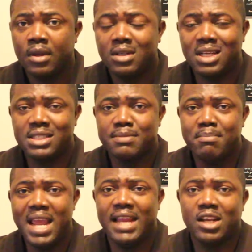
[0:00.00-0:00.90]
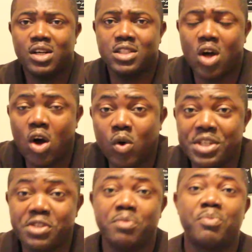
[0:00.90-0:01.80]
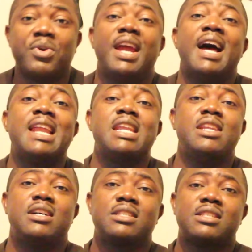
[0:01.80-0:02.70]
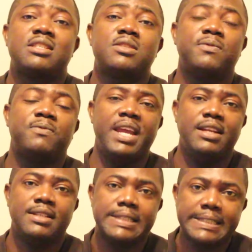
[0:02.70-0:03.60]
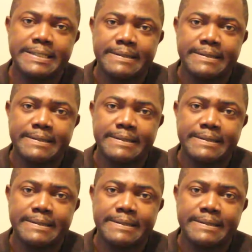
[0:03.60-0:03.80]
That is, men ought always to pray and not to faint.